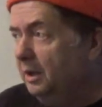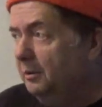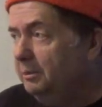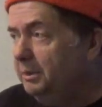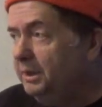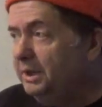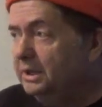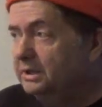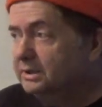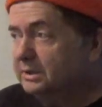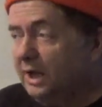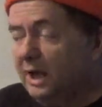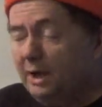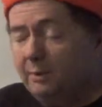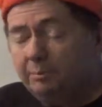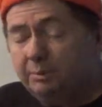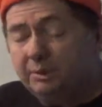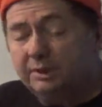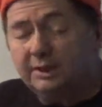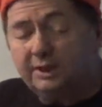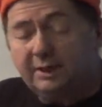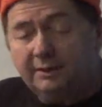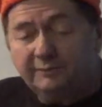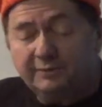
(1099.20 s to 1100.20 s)
Because I
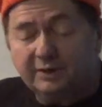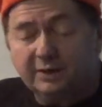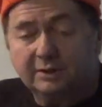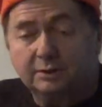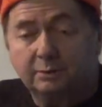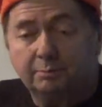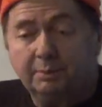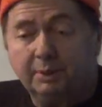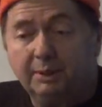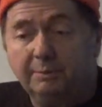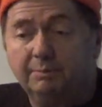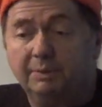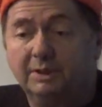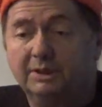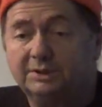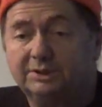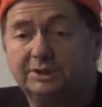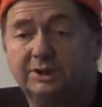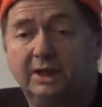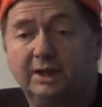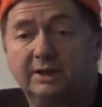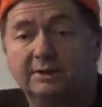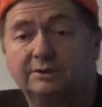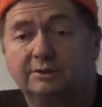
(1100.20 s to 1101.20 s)
believe that the people at
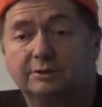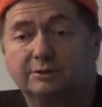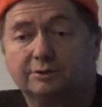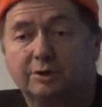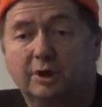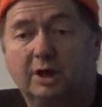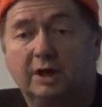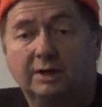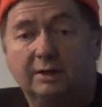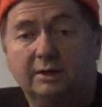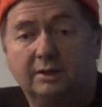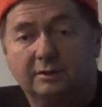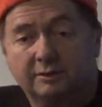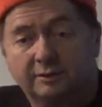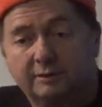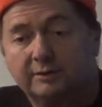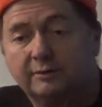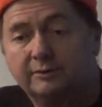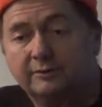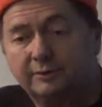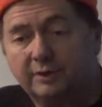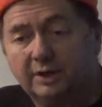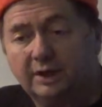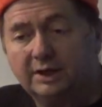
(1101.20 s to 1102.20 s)
Jegs are trying to,
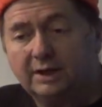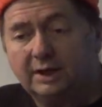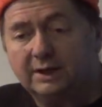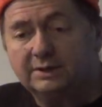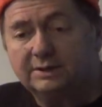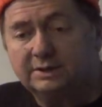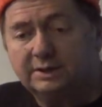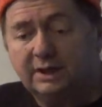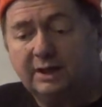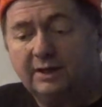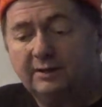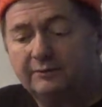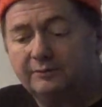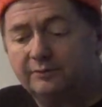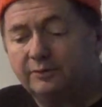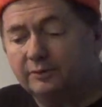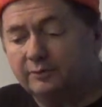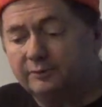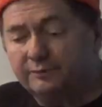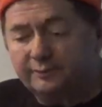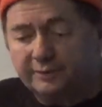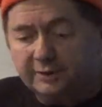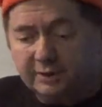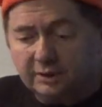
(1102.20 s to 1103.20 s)
like I said,
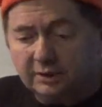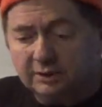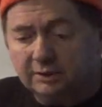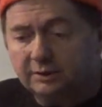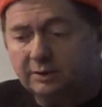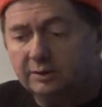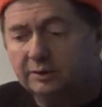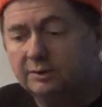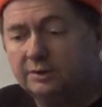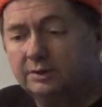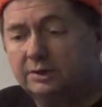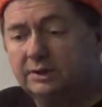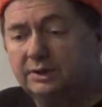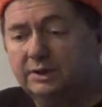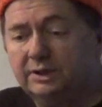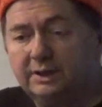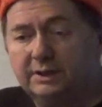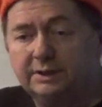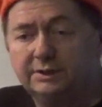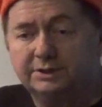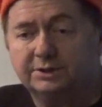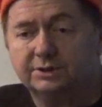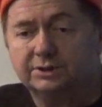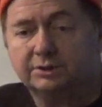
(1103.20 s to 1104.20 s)
fulfill the
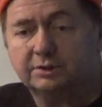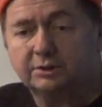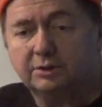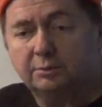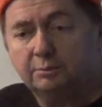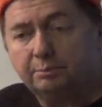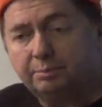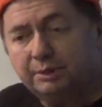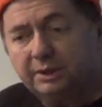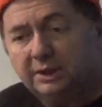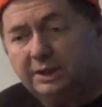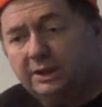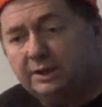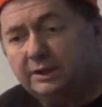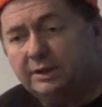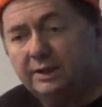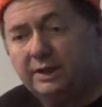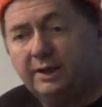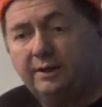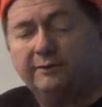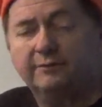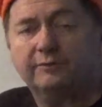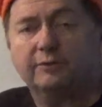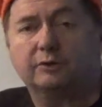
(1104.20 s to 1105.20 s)
niche
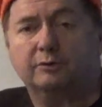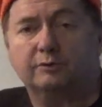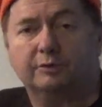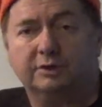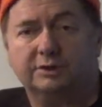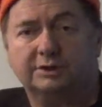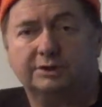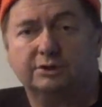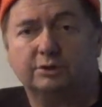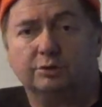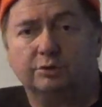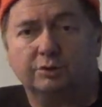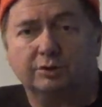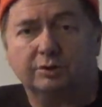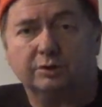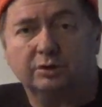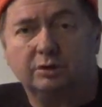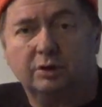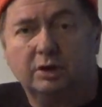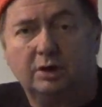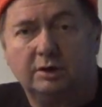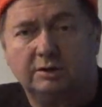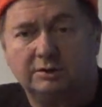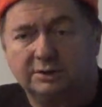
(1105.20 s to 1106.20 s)
completely for restoring
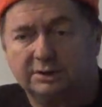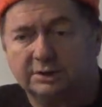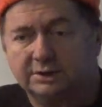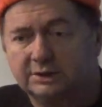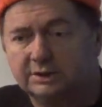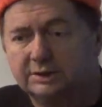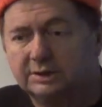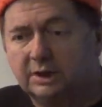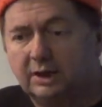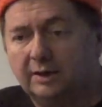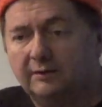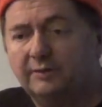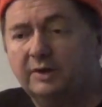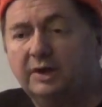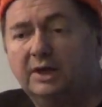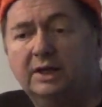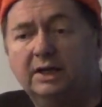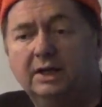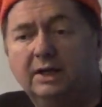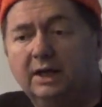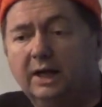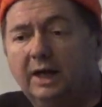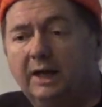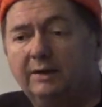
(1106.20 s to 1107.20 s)
cars and stuff.
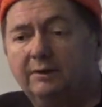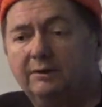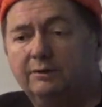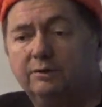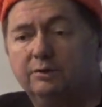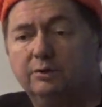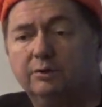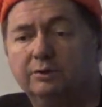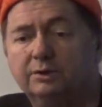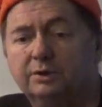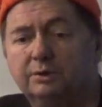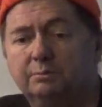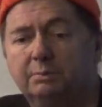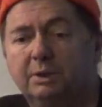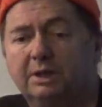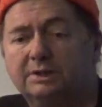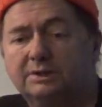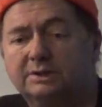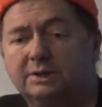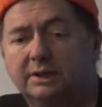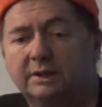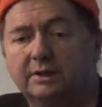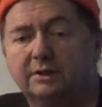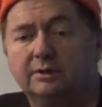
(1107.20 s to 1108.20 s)
And they're doing the
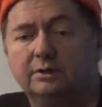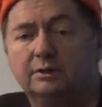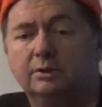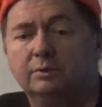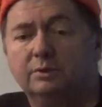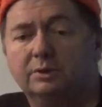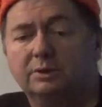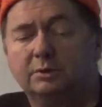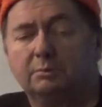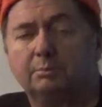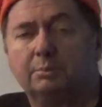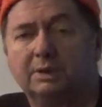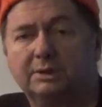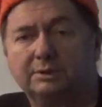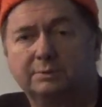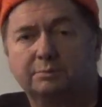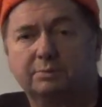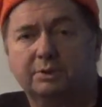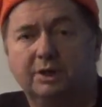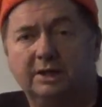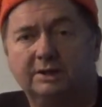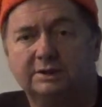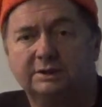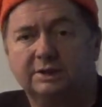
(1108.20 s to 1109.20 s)
best they can do at the best
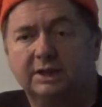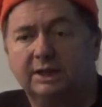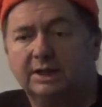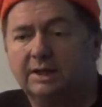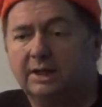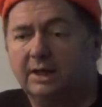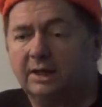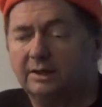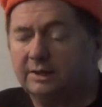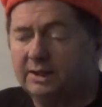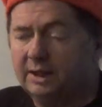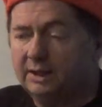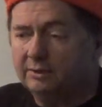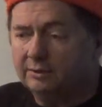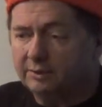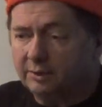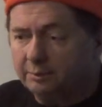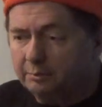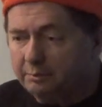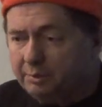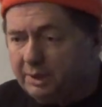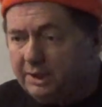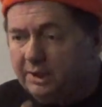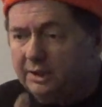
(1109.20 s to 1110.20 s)
price they can. They are
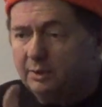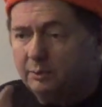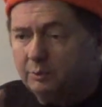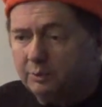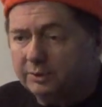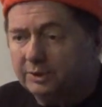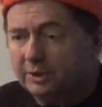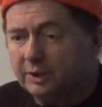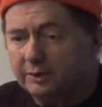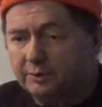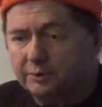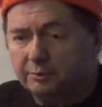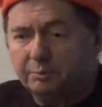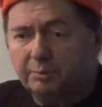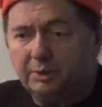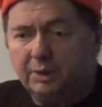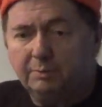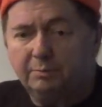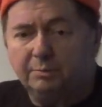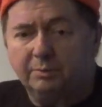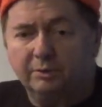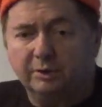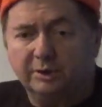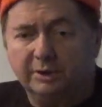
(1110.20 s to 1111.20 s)
competing with other
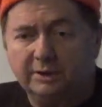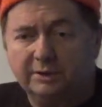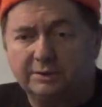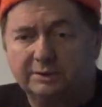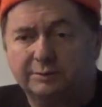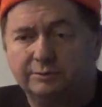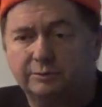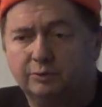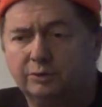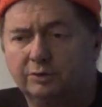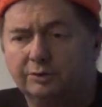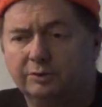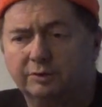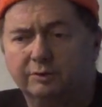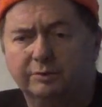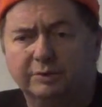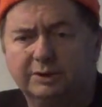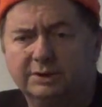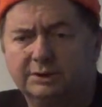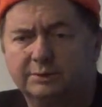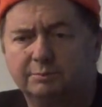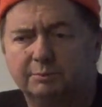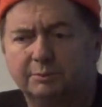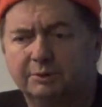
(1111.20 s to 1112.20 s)
people, Eastwood or
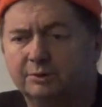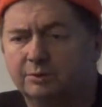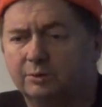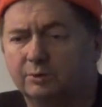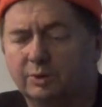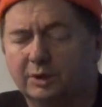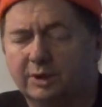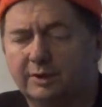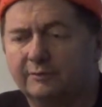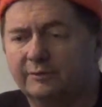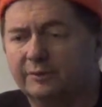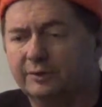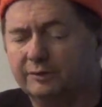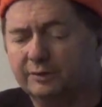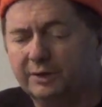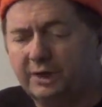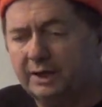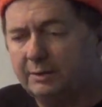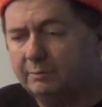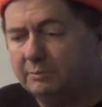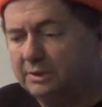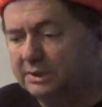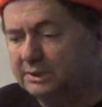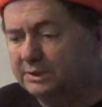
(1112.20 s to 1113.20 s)
Eastman or whatever their
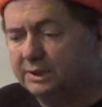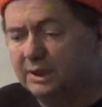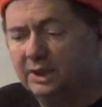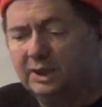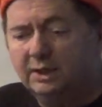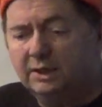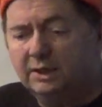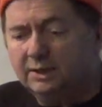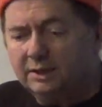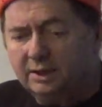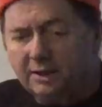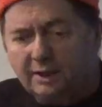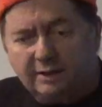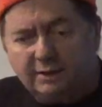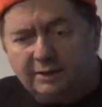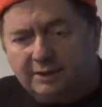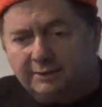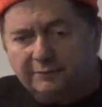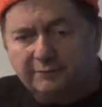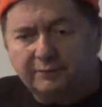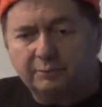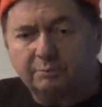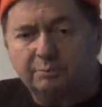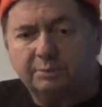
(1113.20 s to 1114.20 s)
name is, in
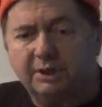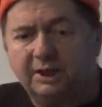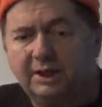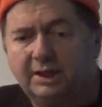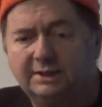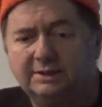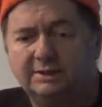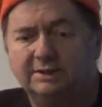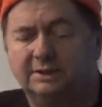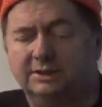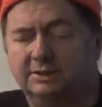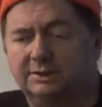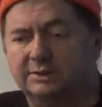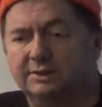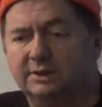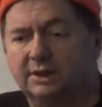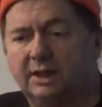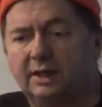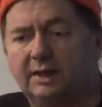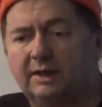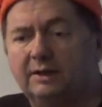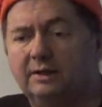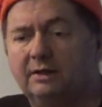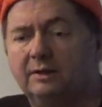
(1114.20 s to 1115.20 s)
different places.
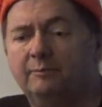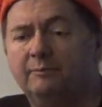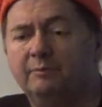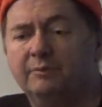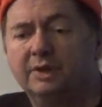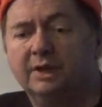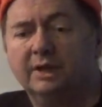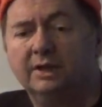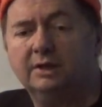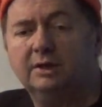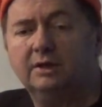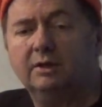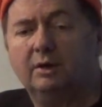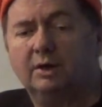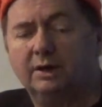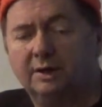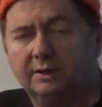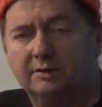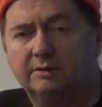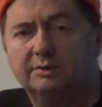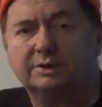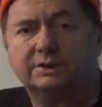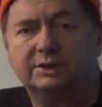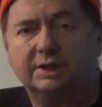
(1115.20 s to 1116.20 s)
And, you know, I
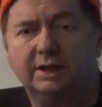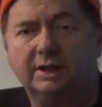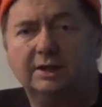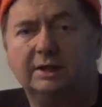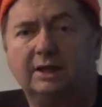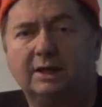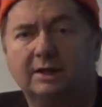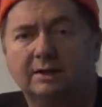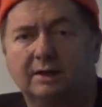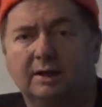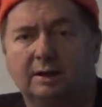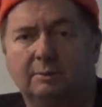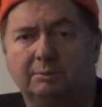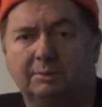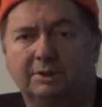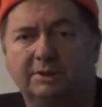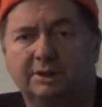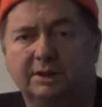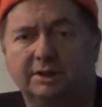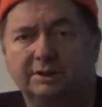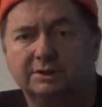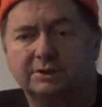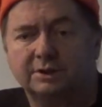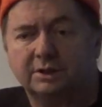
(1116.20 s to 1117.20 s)
understand that
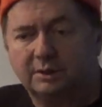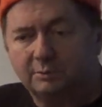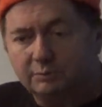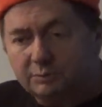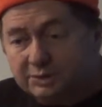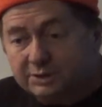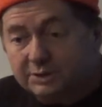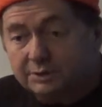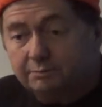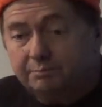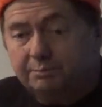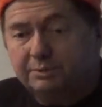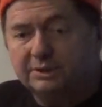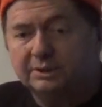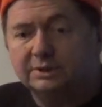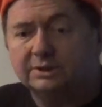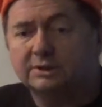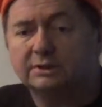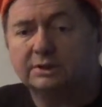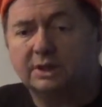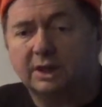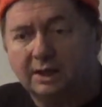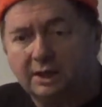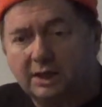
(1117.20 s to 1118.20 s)
competition. I was in
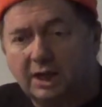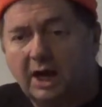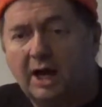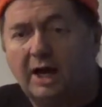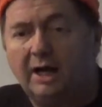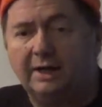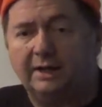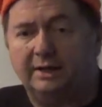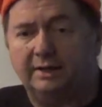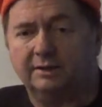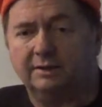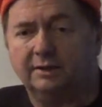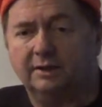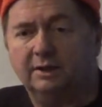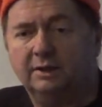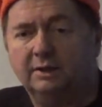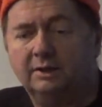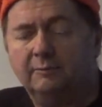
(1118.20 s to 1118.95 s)
business. I got it.